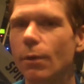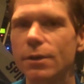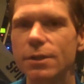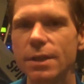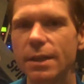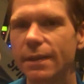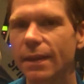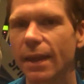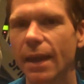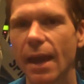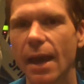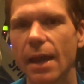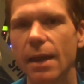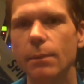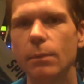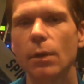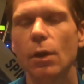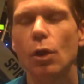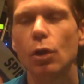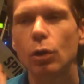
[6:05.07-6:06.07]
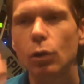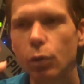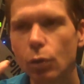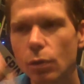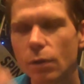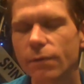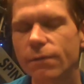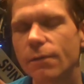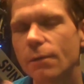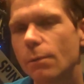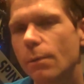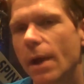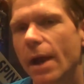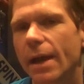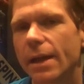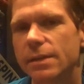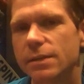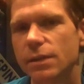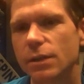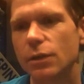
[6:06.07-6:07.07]
you're watching the game. Look for
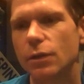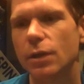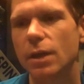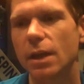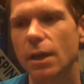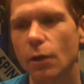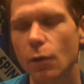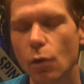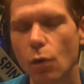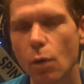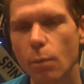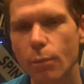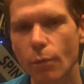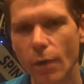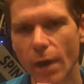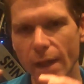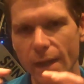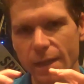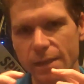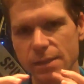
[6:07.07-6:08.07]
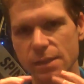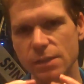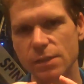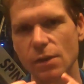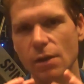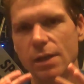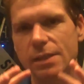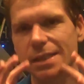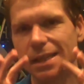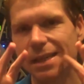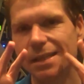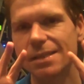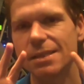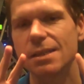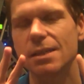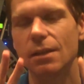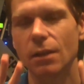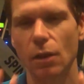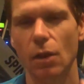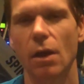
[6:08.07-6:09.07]
ways that you can incorporate exercise
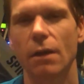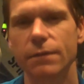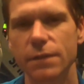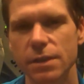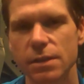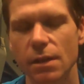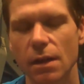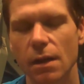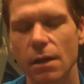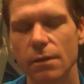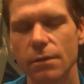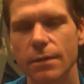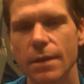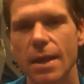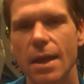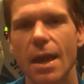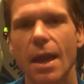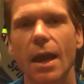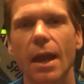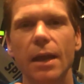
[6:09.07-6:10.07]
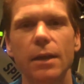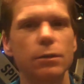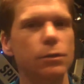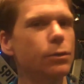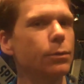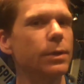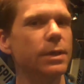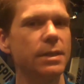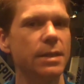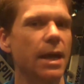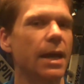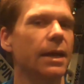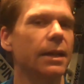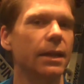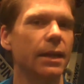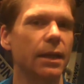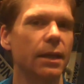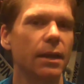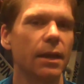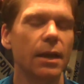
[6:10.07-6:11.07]
into your lifestyle and do it
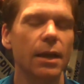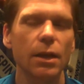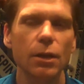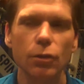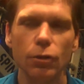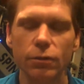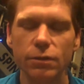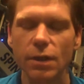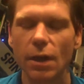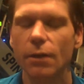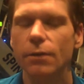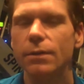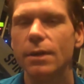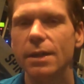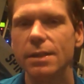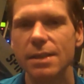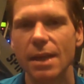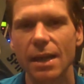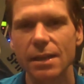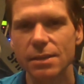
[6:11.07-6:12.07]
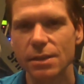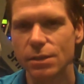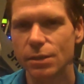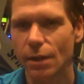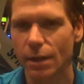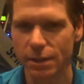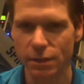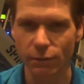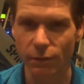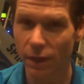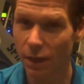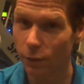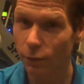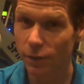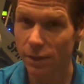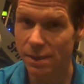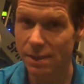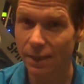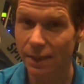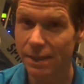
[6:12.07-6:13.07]
daily. You don't need to exercise
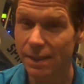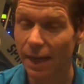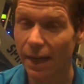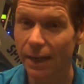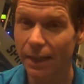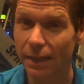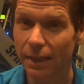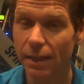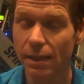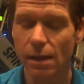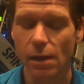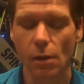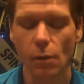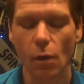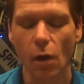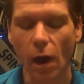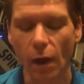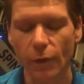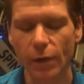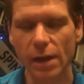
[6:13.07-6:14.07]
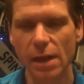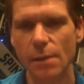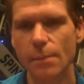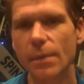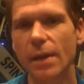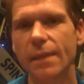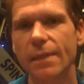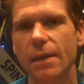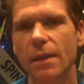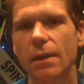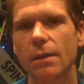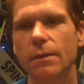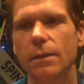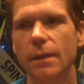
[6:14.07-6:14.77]
vigorously daily. I recommend